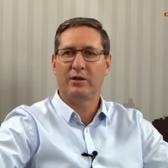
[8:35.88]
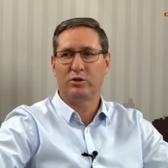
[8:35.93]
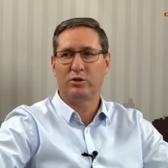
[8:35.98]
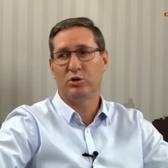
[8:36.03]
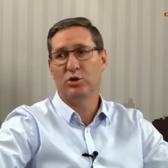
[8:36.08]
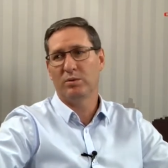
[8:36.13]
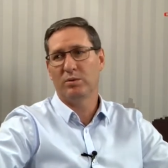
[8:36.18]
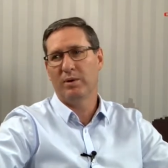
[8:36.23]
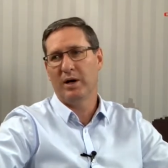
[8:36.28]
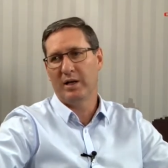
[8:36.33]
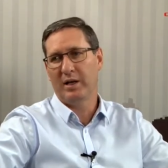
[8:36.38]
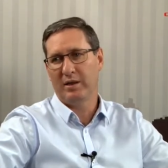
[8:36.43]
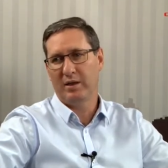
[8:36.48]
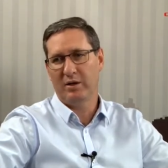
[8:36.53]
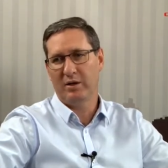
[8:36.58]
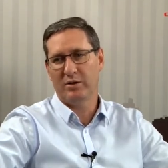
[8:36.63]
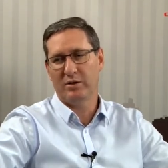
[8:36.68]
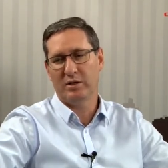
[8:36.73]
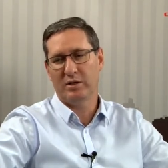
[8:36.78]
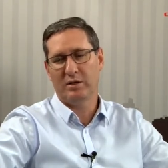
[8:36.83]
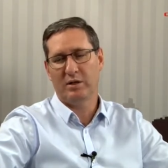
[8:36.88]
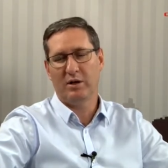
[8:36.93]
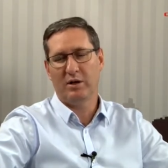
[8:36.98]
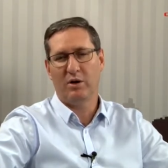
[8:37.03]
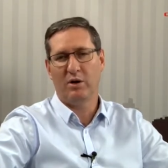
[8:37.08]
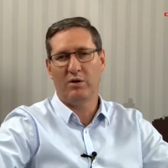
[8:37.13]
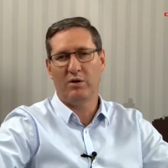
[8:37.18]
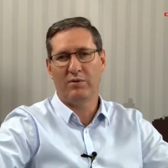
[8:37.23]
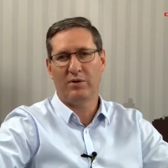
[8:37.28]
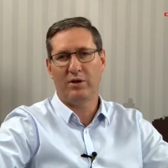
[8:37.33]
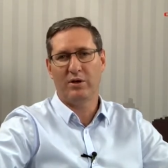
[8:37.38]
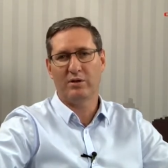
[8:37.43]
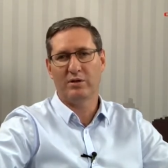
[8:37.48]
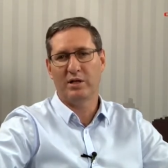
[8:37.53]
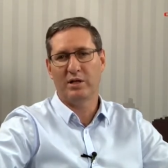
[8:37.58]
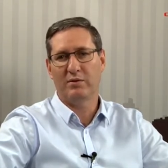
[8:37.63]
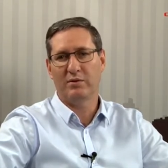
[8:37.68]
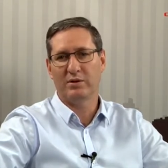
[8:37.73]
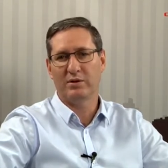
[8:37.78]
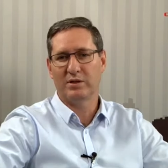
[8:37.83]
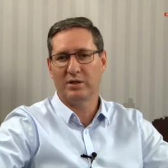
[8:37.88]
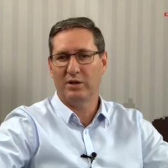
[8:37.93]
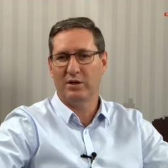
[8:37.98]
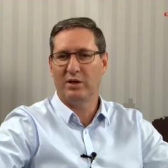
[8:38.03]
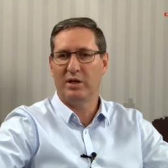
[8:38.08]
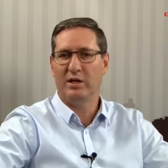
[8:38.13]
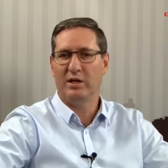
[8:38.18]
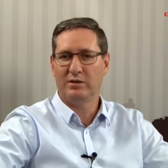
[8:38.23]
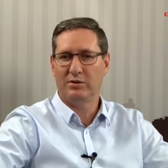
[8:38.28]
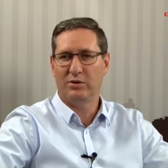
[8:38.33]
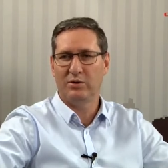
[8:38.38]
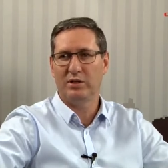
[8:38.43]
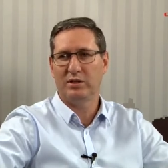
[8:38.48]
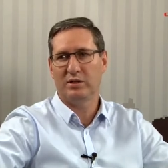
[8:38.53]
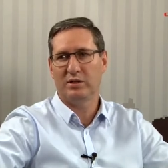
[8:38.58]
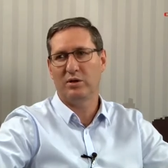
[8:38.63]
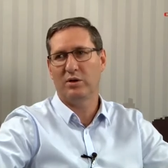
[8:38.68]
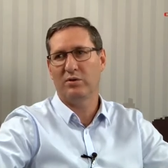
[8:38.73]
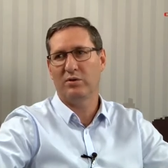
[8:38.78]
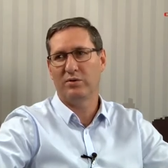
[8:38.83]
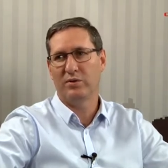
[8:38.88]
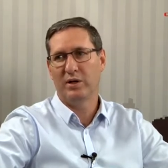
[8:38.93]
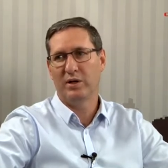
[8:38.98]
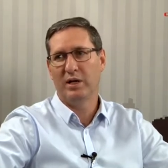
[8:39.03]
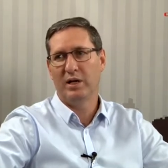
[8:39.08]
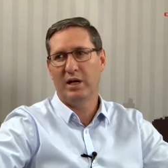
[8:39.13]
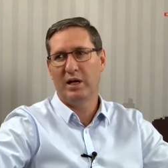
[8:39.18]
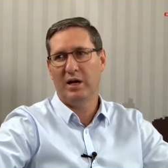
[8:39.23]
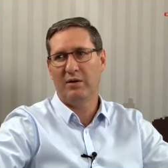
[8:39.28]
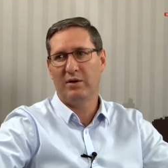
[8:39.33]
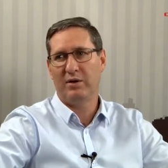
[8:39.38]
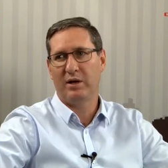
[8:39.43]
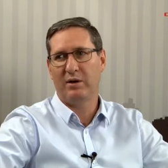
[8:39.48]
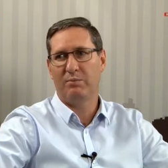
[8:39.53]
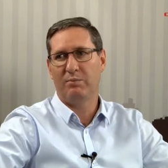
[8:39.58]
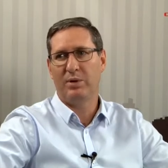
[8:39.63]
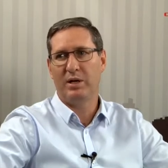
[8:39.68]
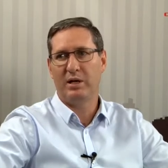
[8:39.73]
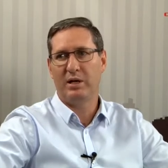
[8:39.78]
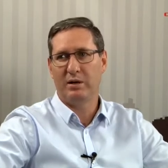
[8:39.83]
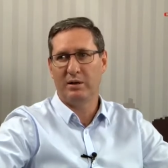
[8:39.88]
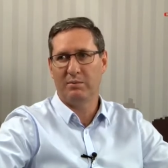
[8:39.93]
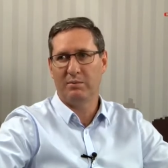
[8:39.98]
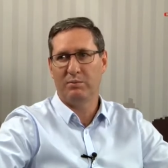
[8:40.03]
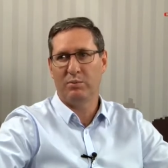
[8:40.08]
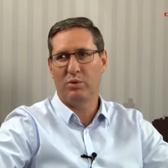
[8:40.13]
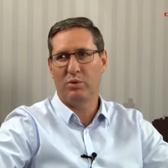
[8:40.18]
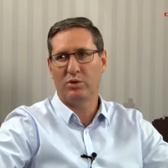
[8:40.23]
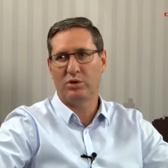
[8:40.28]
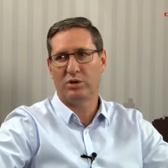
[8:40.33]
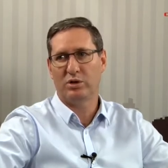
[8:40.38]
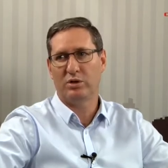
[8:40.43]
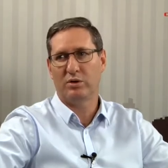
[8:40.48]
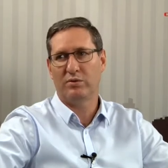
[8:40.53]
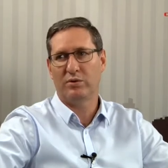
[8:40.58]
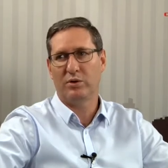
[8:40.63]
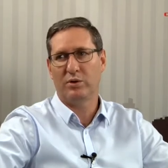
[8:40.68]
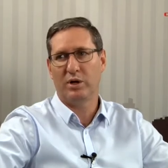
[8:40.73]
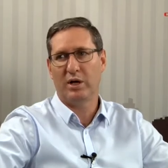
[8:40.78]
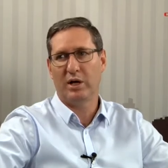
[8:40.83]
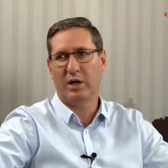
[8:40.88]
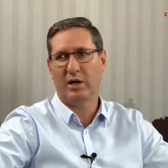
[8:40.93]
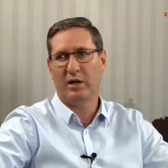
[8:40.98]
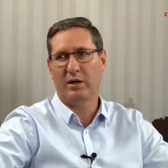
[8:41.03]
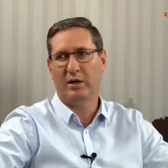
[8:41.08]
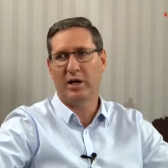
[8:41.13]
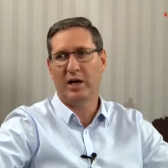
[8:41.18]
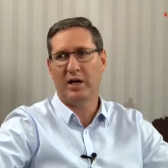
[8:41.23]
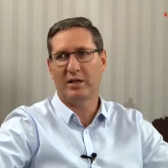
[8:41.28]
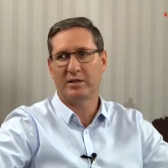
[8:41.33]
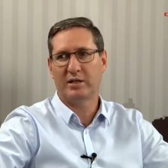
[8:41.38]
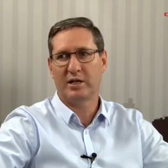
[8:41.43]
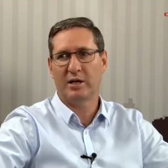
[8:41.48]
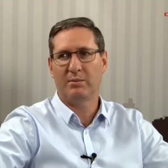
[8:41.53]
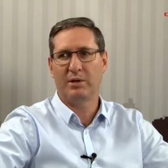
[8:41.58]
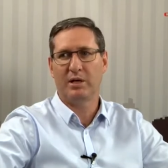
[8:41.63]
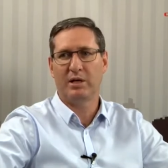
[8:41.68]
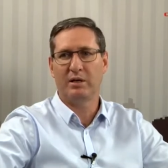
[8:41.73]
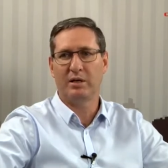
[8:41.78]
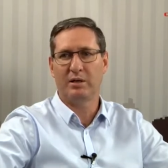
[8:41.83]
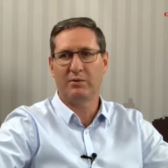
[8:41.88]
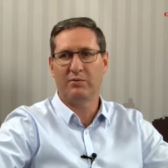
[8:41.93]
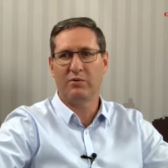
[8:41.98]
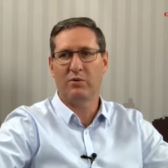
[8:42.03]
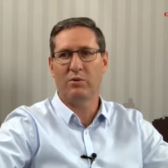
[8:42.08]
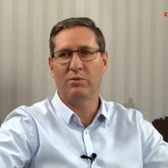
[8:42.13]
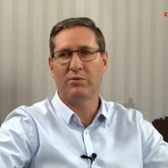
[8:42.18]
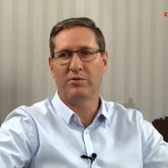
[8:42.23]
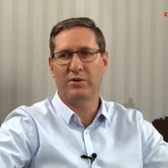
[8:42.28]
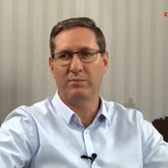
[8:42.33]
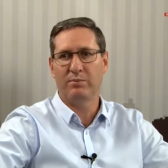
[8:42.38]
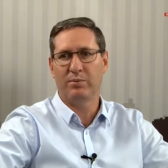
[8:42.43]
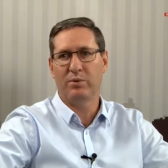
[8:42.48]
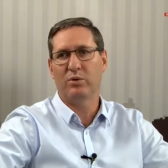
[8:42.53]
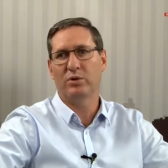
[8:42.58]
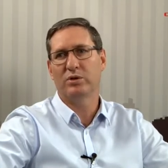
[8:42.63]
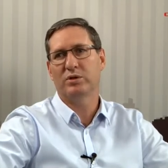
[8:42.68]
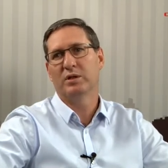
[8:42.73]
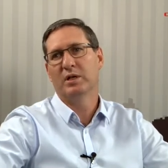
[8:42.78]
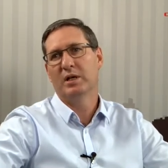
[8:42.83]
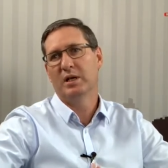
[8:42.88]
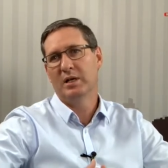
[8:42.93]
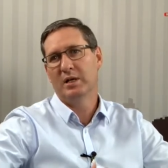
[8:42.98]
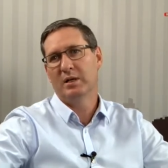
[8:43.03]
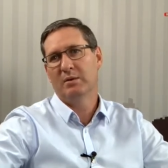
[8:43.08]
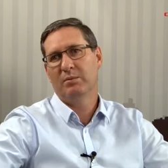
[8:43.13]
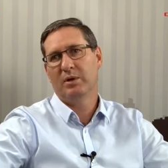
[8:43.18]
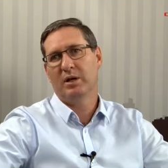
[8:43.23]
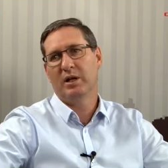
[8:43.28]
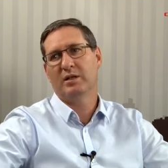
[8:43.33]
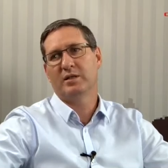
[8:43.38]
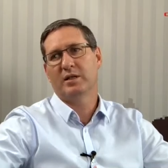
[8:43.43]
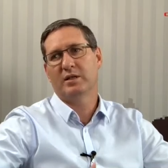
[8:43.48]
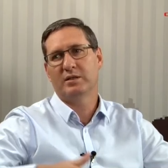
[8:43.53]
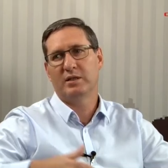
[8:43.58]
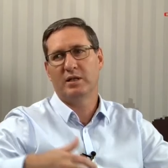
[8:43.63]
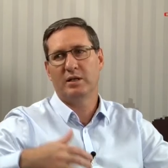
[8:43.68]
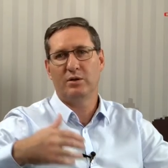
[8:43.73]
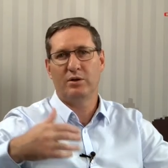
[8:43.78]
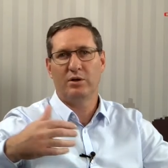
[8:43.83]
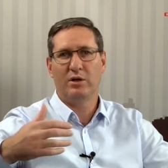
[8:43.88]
to about those uh, half those levels. So there's a risk of having a big portion of your ga gas coming in the form of imports. But as I said